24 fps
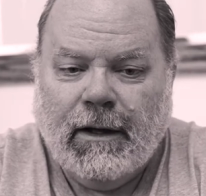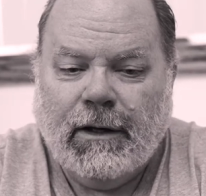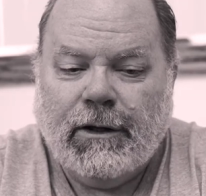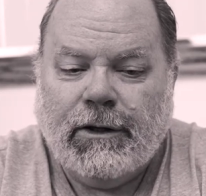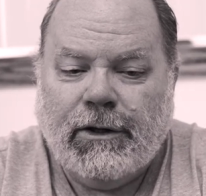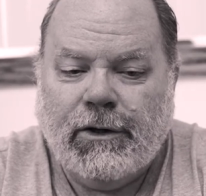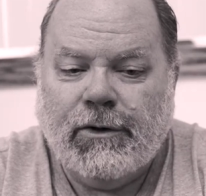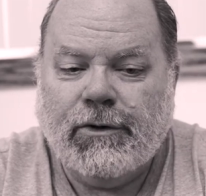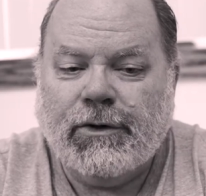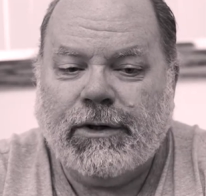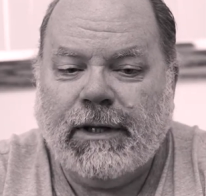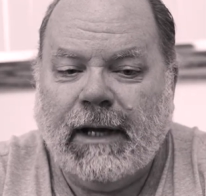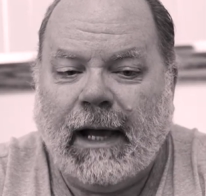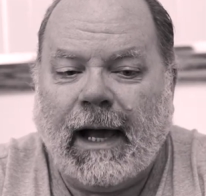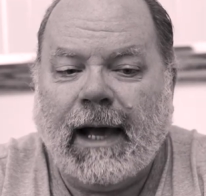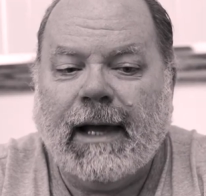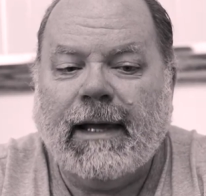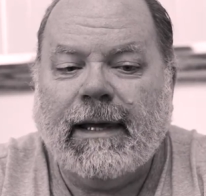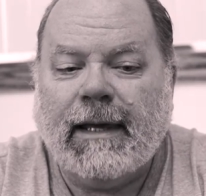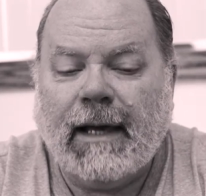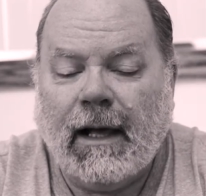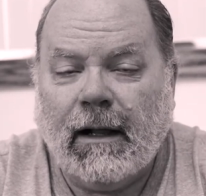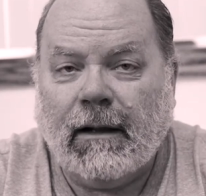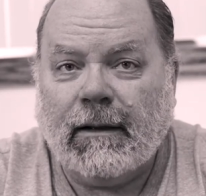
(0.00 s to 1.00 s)
Usually
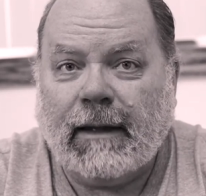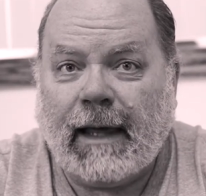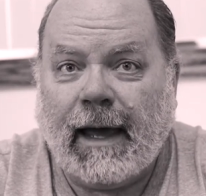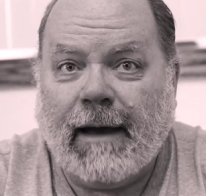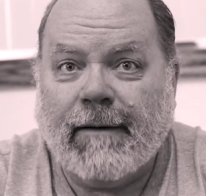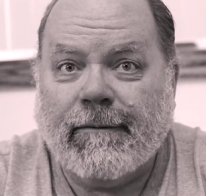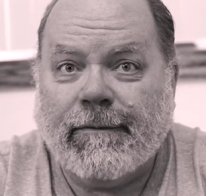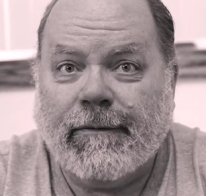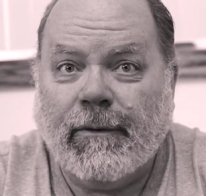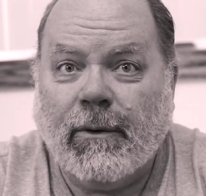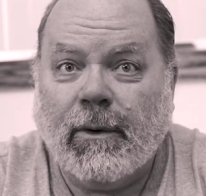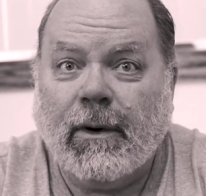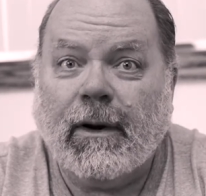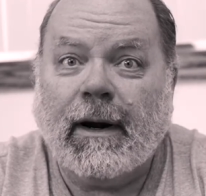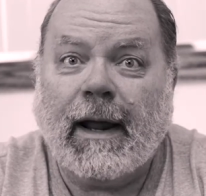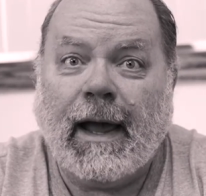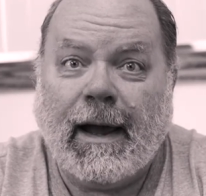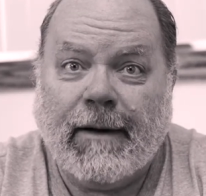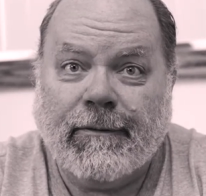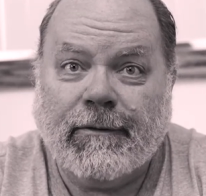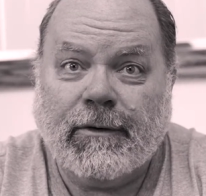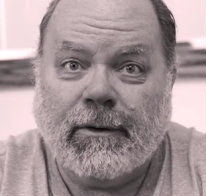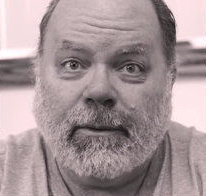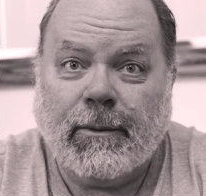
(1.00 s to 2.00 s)
got yelled at for it
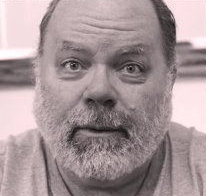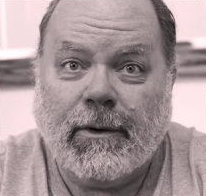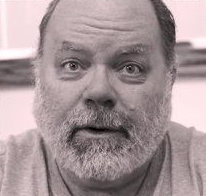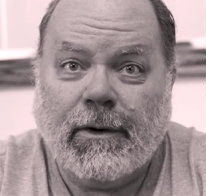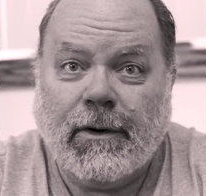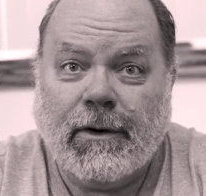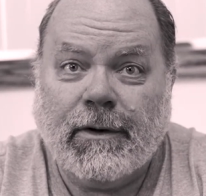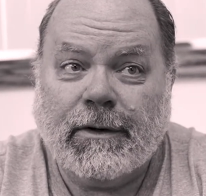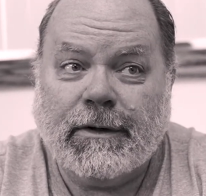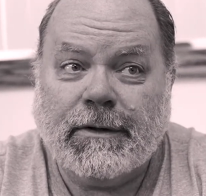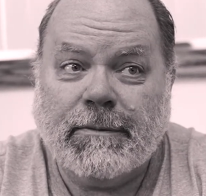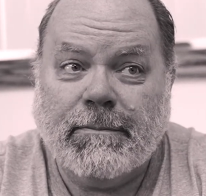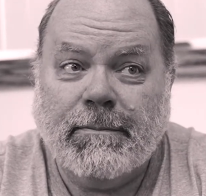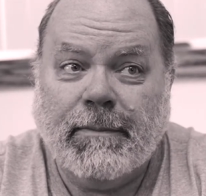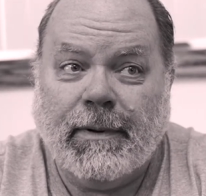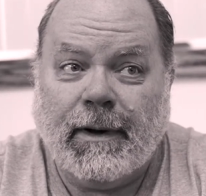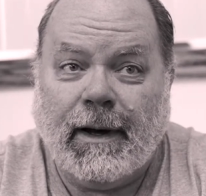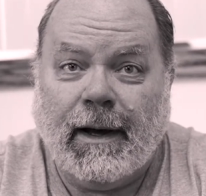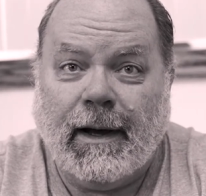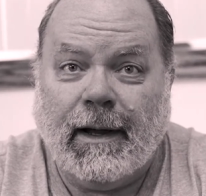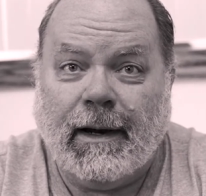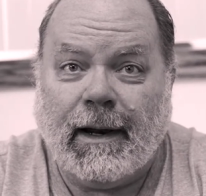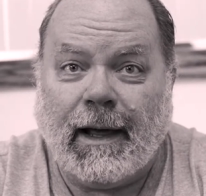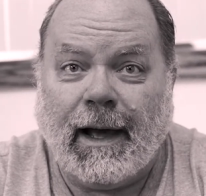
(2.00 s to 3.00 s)
afterwards,
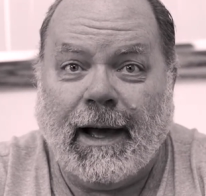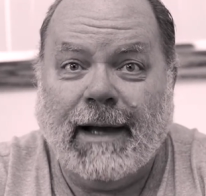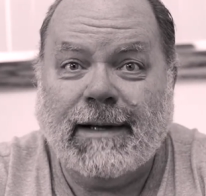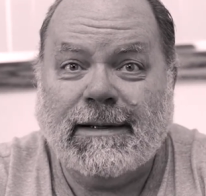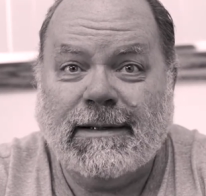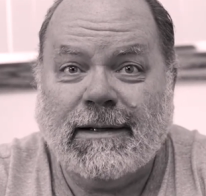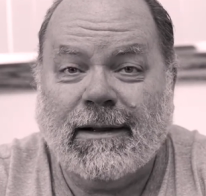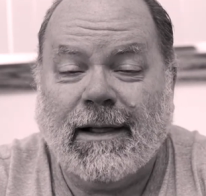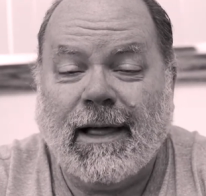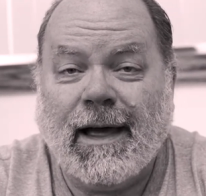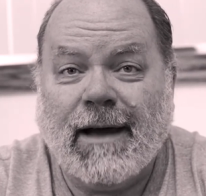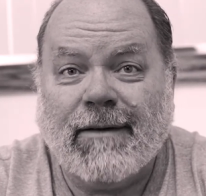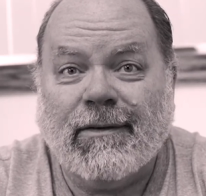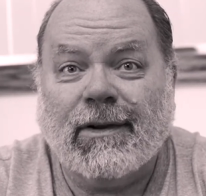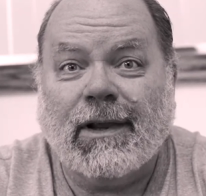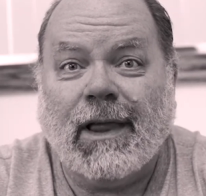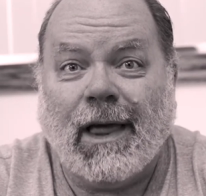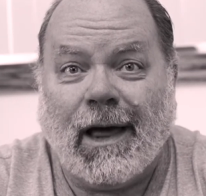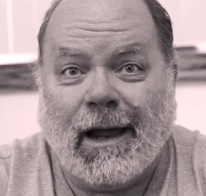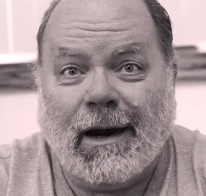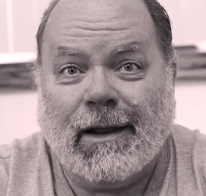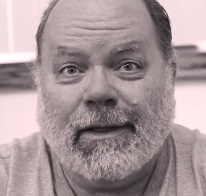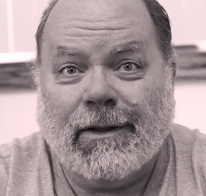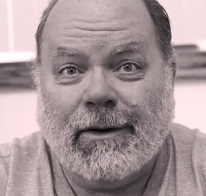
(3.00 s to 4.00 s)
but I still have a
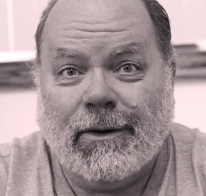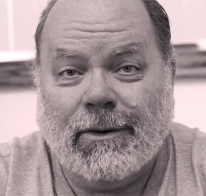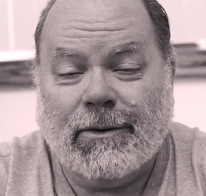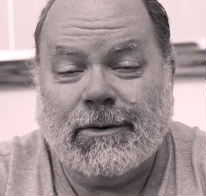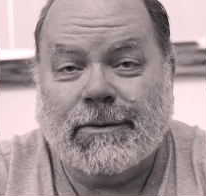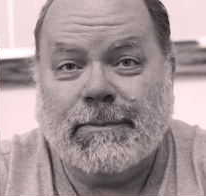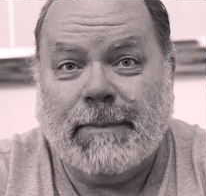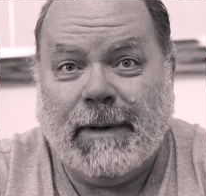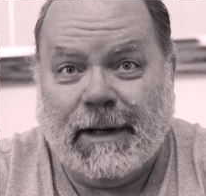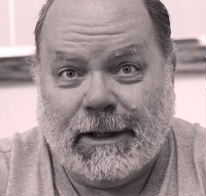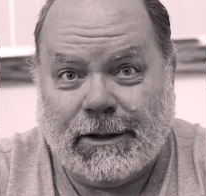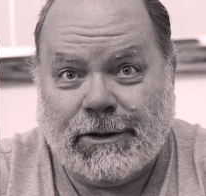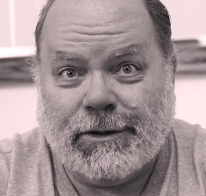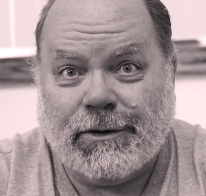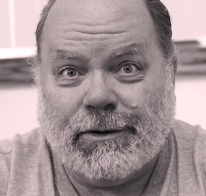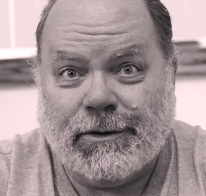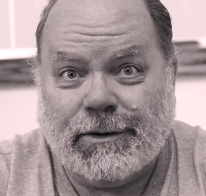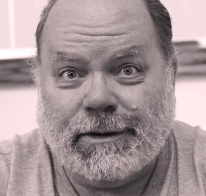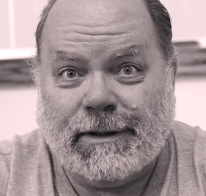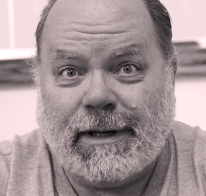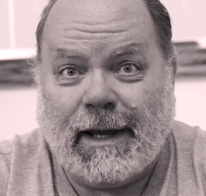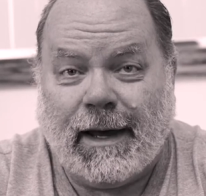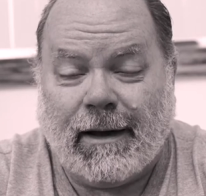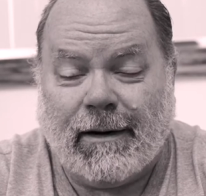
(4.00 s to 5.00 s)
lot of those
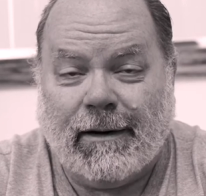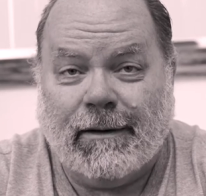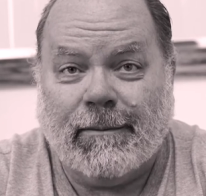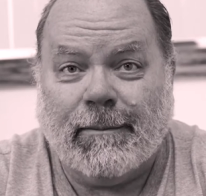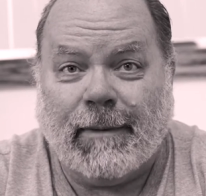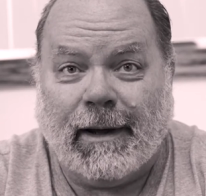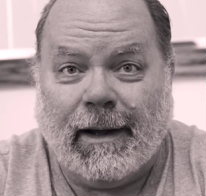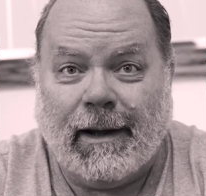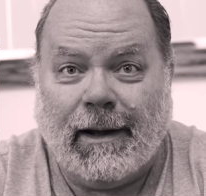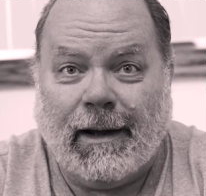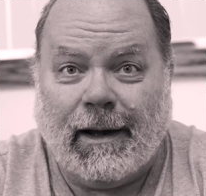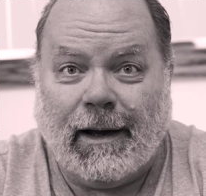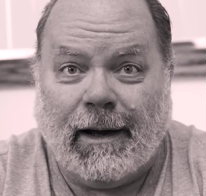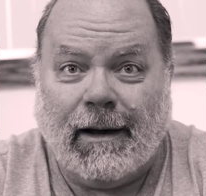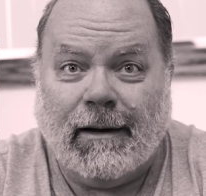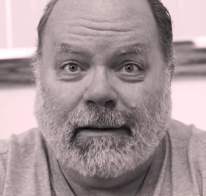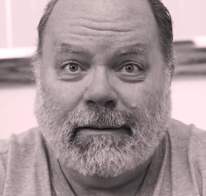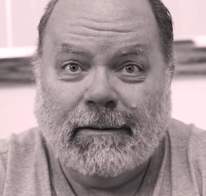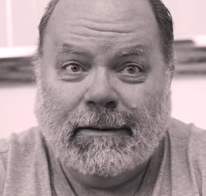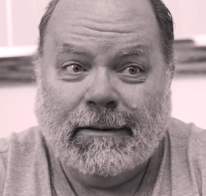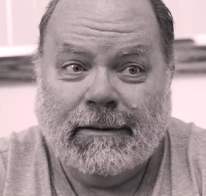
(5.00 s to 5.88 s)
pictures down in my uh,